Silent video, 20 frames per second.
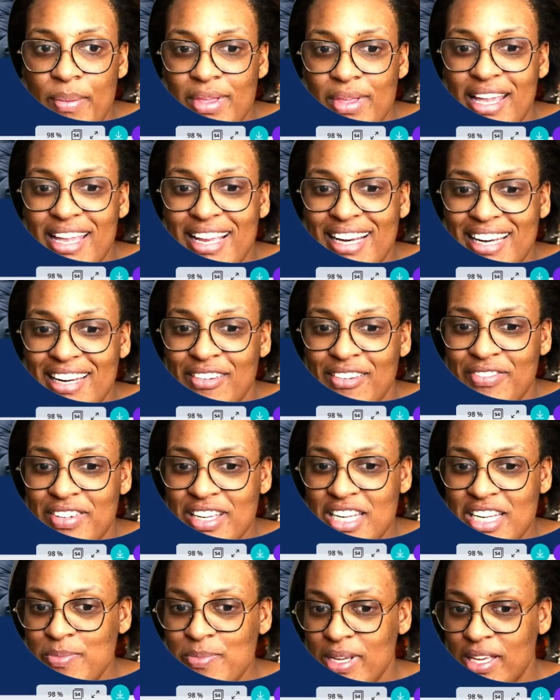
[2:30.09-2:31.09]
not going to
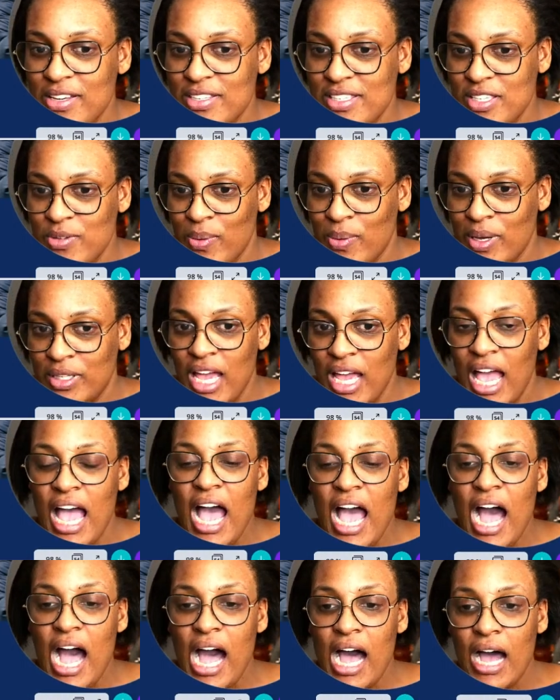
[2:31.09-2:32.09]
finish because it's what
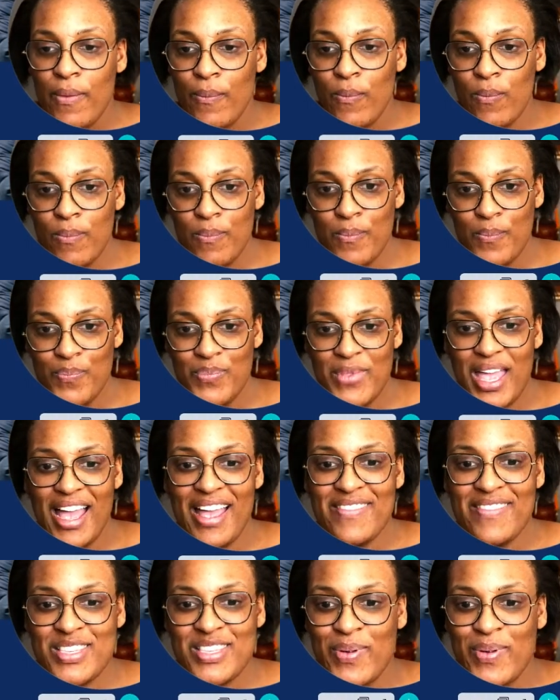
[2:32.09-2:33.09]

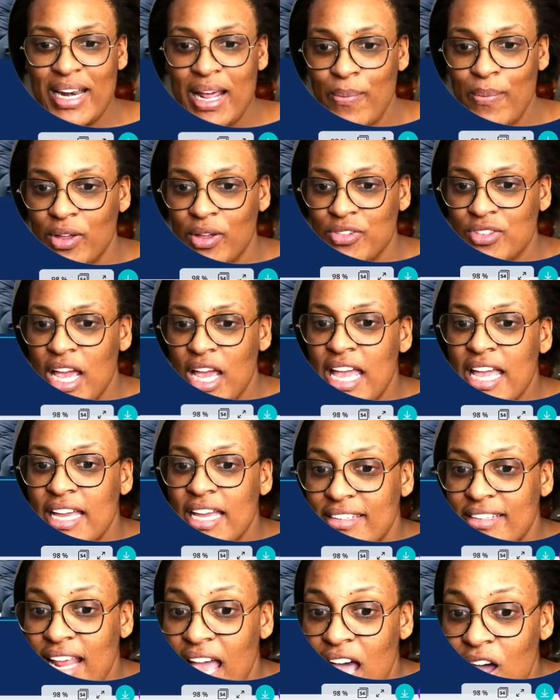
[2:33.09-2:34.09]
it's what I want.
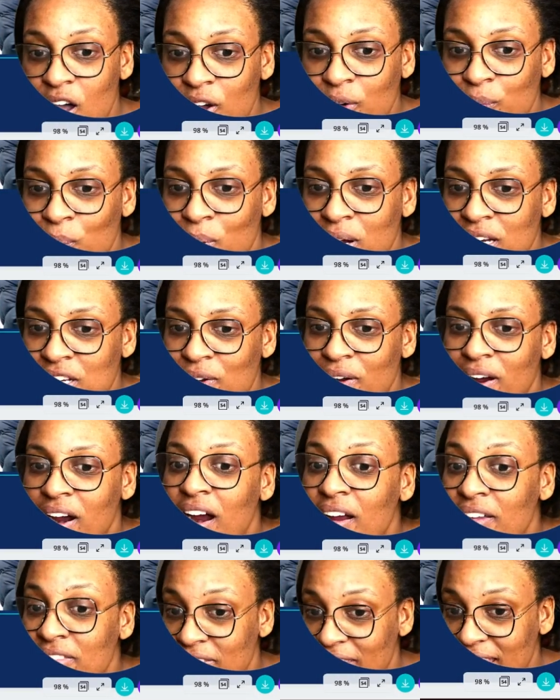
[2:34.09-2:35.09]
Now when you are
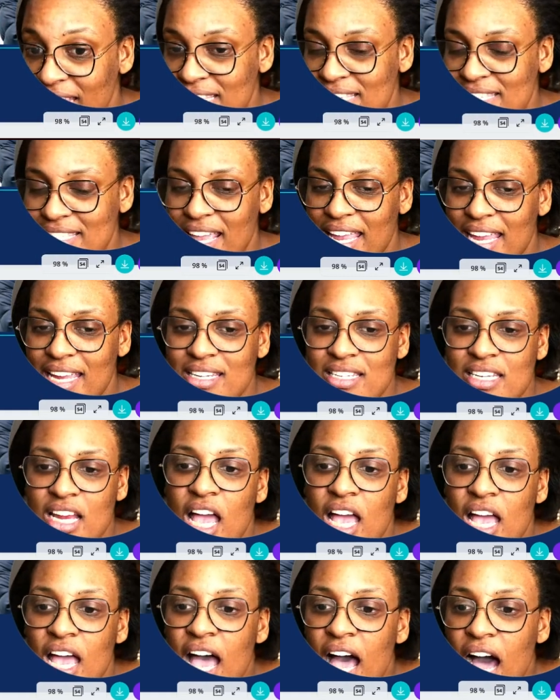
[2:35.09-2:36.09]
at this stage,
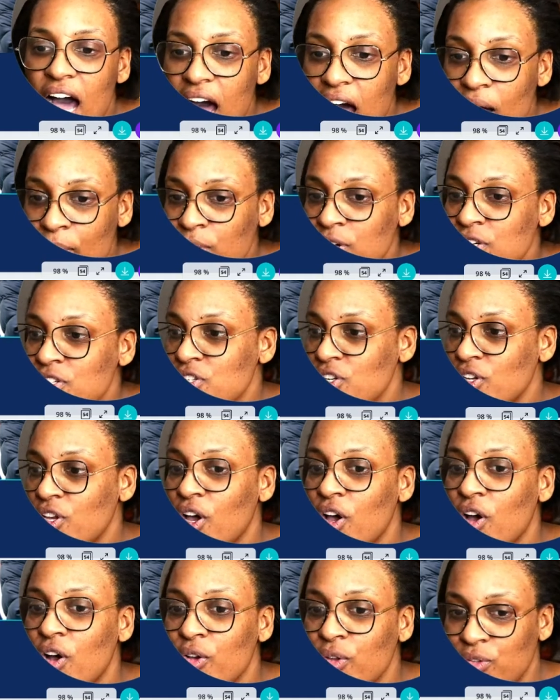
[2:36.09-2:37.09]
I want to
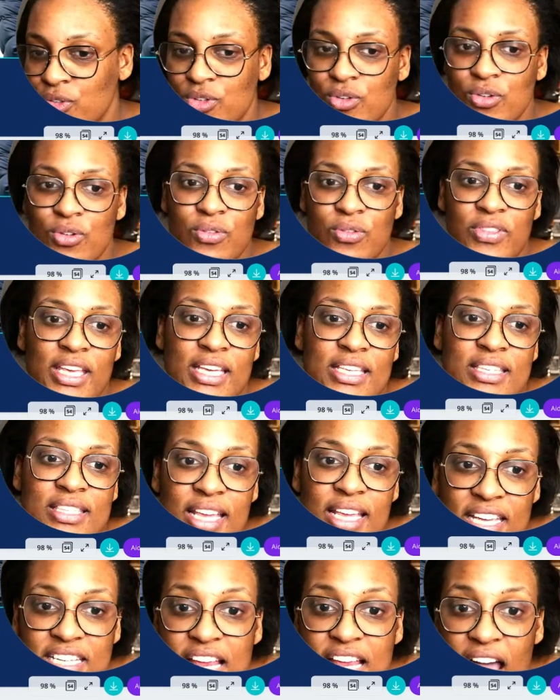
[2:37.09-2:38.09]
go to this
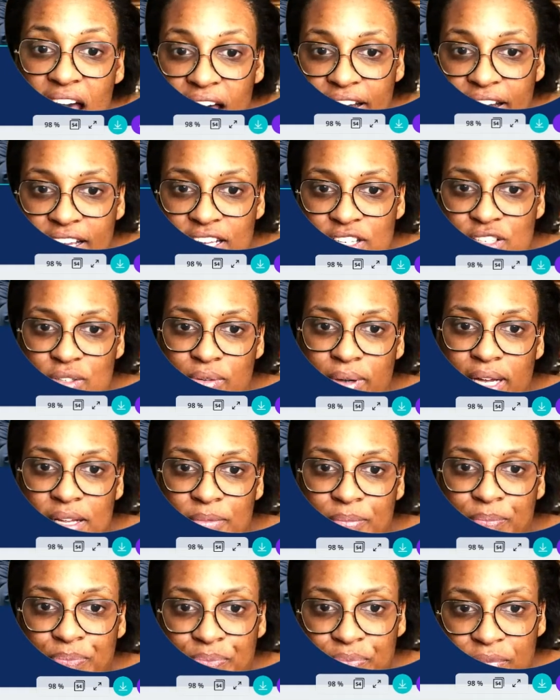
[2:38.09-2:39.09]
stage. How do I do it?
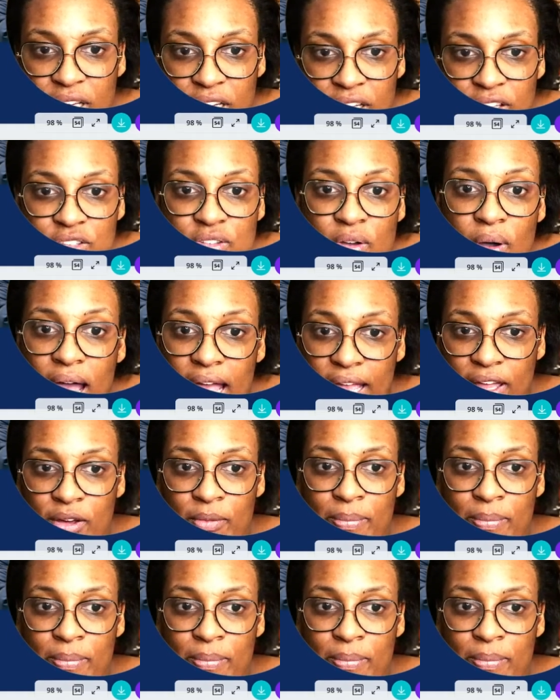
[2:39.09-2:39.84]
So I go